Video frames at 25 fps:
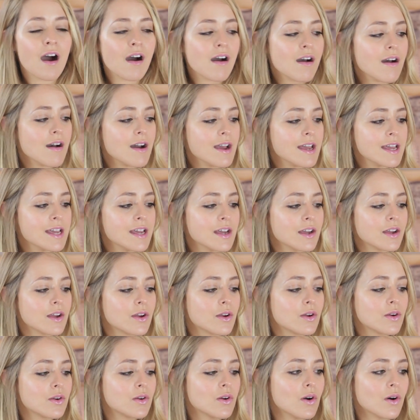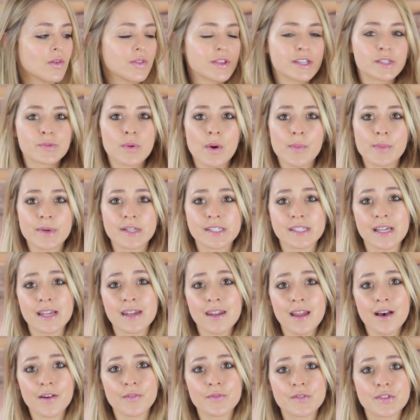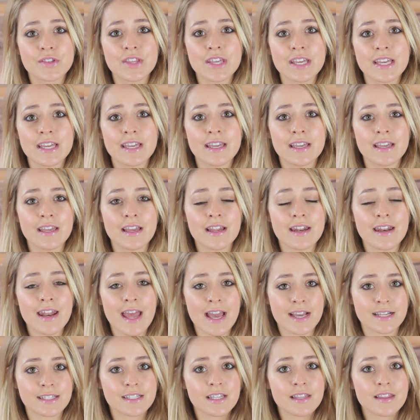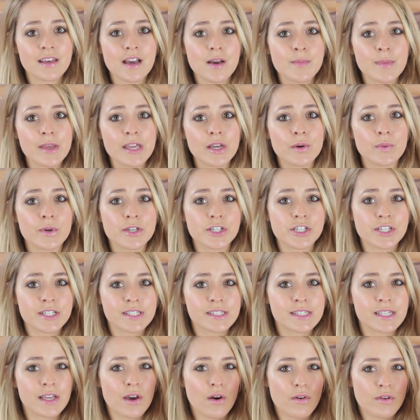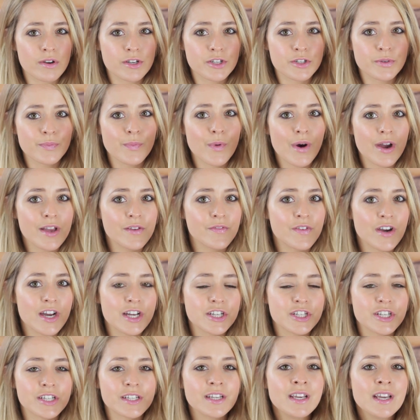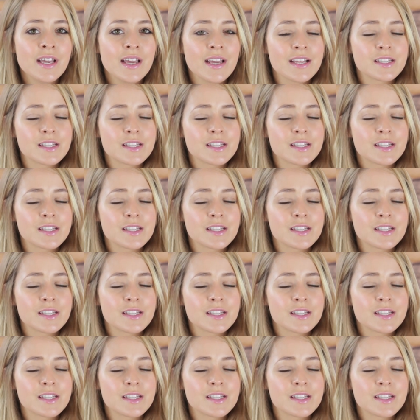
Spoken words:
I got this one because I loved the Nectar Thermique, which is the orange and white version.